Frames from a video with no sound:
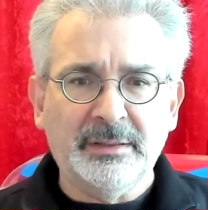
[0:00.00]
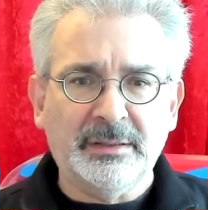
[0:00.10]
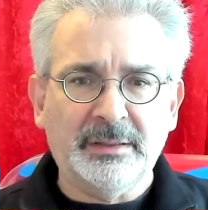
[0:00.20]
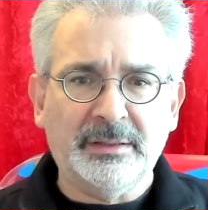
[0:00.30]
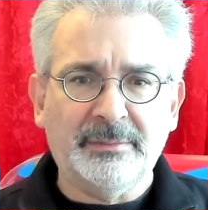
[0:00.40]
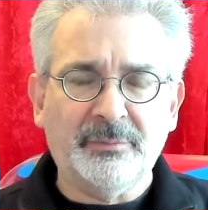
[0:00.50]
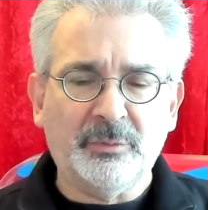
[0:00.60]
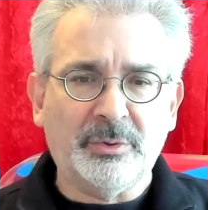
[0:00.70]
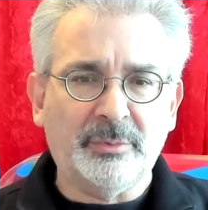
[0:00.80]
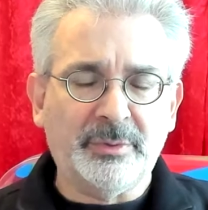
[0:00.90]

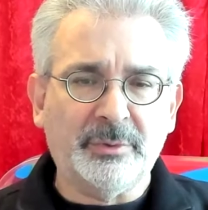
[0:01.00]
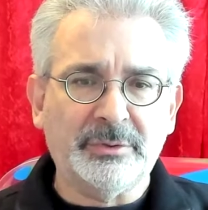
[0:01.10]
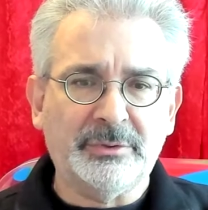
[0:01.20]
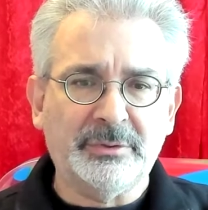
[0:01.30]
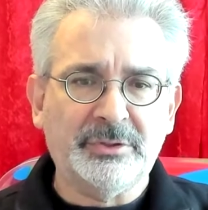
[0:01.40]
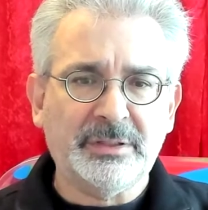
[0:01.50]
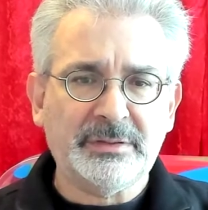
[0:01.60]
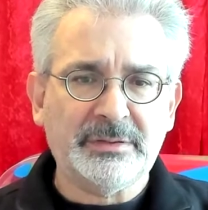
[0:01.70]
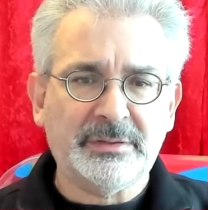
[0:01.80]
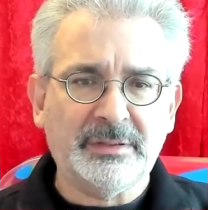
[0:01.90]
what we want to
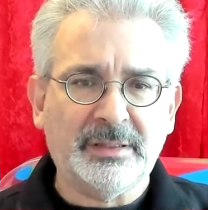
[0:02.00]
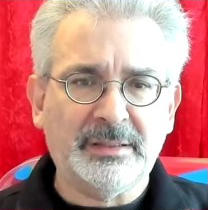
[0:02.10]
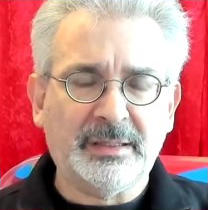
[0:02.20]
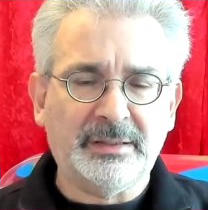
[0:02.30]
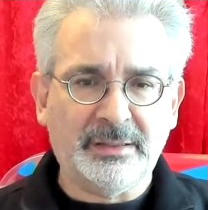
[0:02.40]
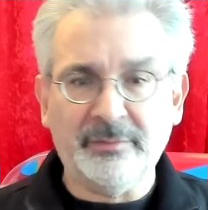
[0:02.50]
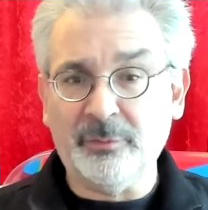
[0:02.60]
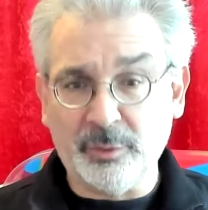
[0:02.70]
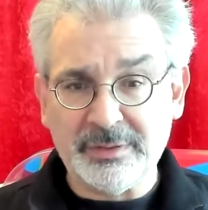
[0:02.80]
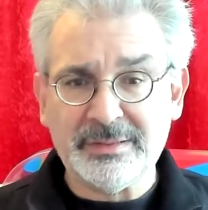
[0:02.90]
adjust. And I think
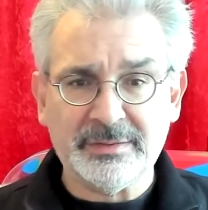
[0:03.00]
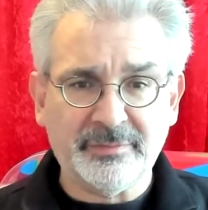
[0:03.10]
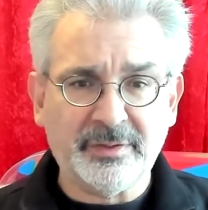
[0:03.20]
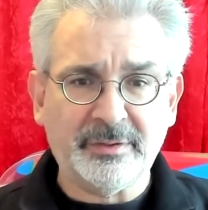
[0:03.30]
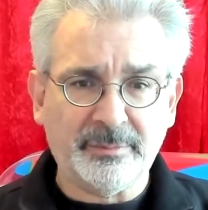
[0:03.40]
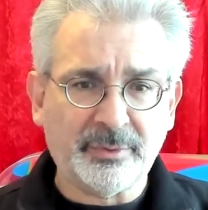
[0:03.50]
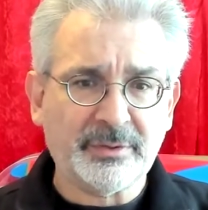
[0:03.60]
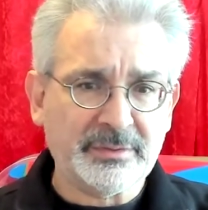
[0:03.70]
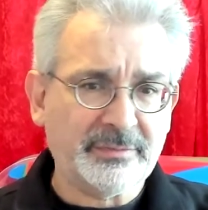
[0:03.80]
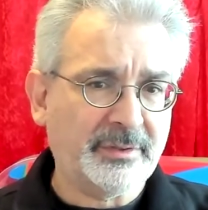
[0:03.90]
voice is very
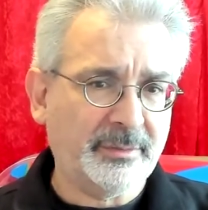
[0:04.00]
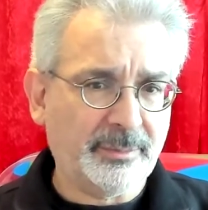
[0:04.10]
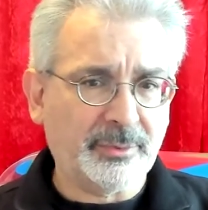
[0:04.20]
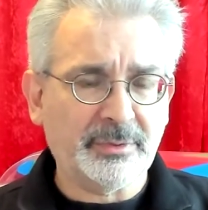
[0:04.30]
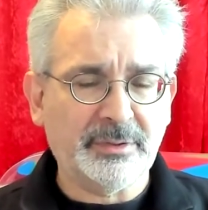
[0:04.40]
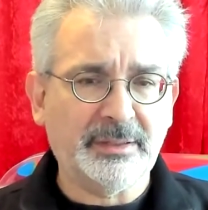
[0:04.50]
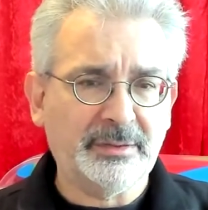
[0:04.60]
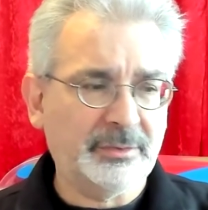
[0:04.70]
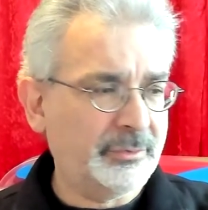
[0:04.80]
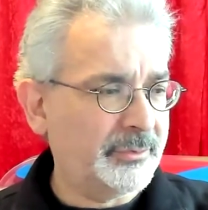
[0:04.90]
important. It's very important that
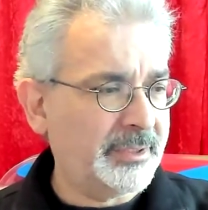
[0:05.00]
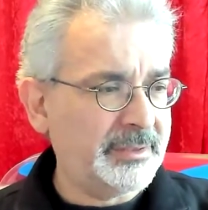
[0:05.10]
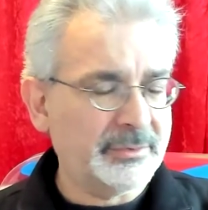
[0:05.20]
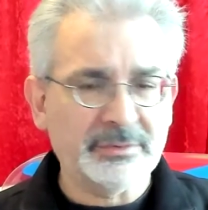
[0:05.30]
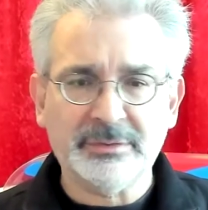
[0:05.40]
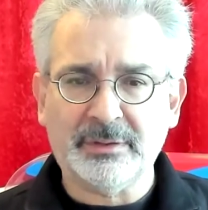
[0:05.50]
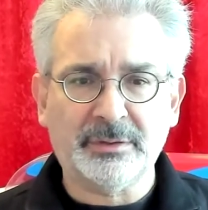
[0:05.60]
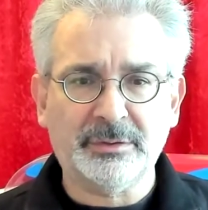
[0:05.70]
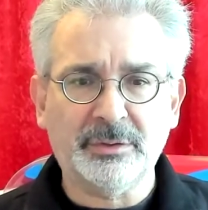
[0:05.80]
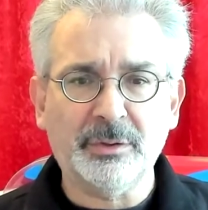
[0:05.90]
the two radios
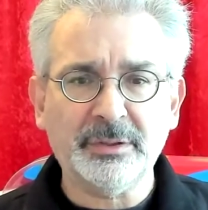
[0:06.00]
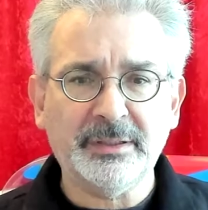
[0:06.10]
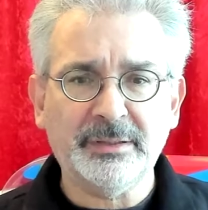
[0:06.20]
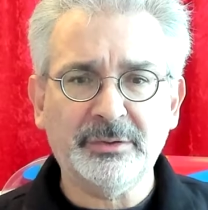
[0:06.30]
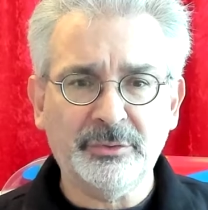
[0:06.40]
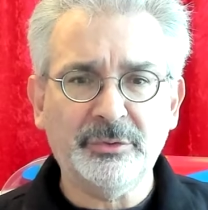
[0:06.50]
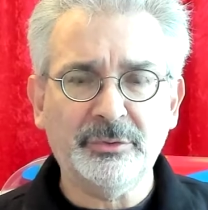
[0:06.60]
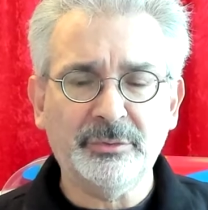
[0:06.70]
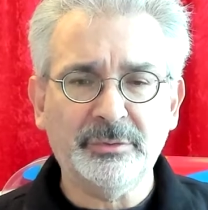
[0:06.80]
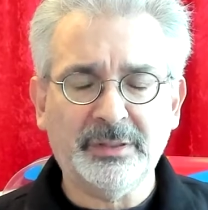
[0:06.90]
are talking to
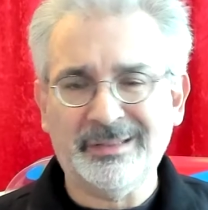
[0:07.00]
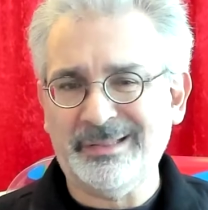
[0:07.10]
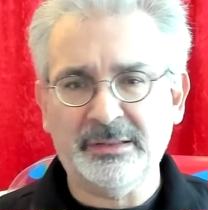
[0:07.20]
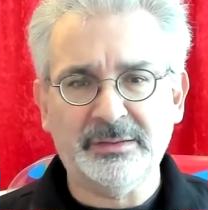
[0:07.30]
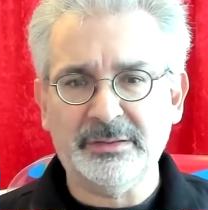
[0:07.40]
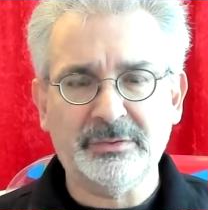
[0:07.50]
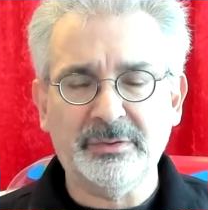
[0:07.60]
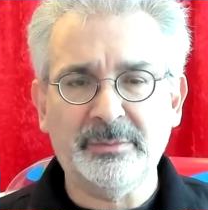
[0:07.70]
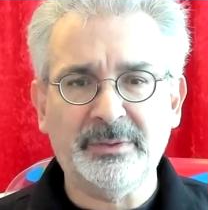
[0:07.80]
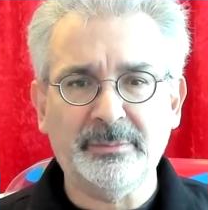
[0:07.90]
you. I think that's
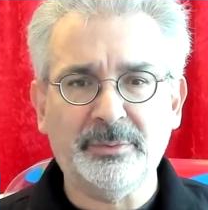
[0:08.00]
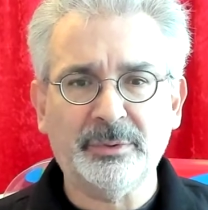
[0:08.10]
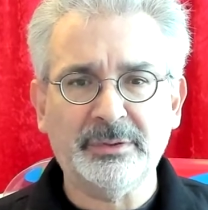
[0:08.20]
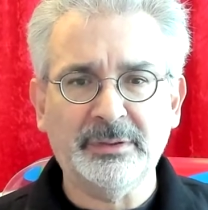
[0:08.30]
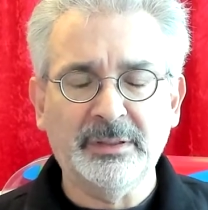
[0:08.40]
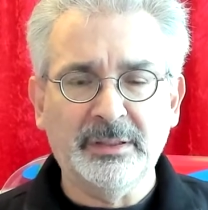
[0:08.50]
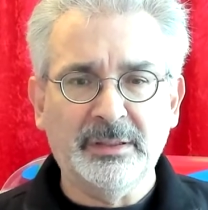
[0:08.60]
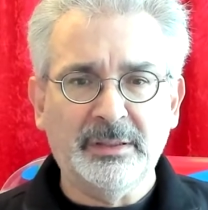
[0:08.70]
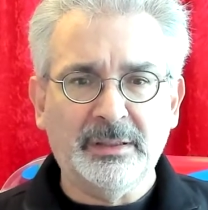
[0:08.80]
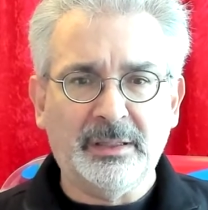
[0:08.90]
extremely important.
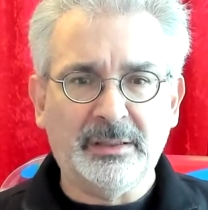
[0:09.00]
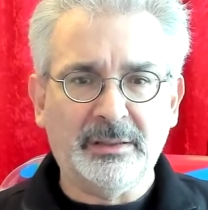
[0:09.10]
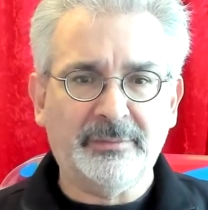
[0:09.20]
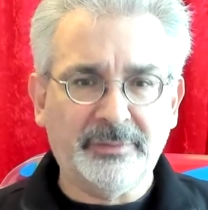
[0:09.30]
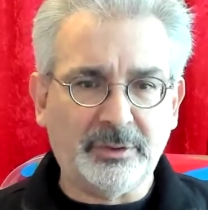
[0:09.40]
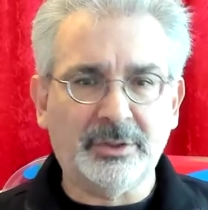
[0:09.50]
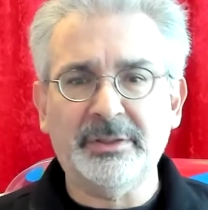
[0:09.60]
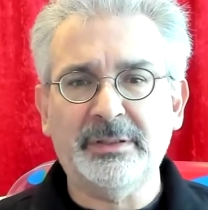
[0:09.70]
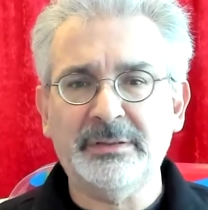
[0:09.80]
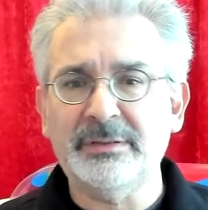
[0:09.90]
I love the
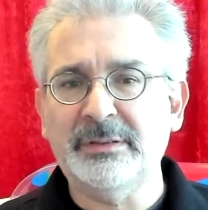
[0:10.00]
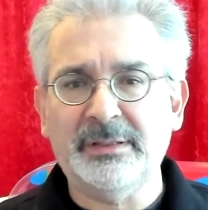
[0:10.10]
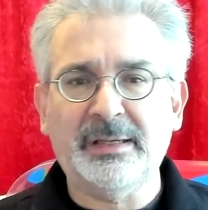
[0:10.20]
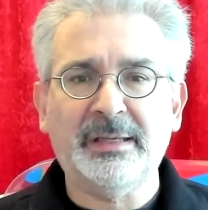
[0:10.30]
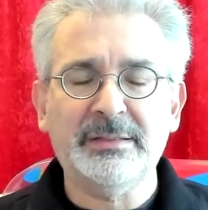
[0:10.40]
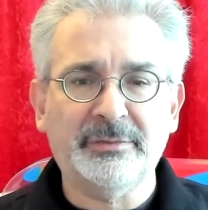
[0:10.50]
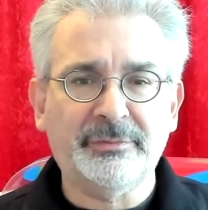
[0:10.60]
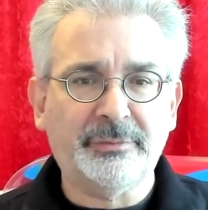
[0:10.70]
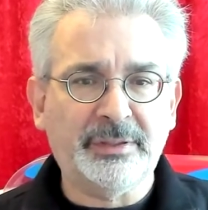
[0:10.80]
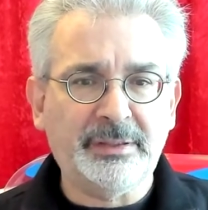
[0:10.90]
harness, that the hands are
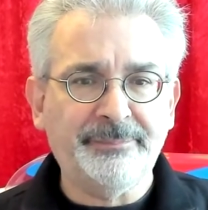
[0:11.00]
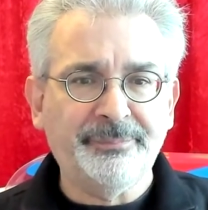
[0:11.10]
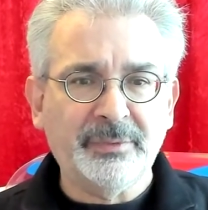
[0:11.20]
free.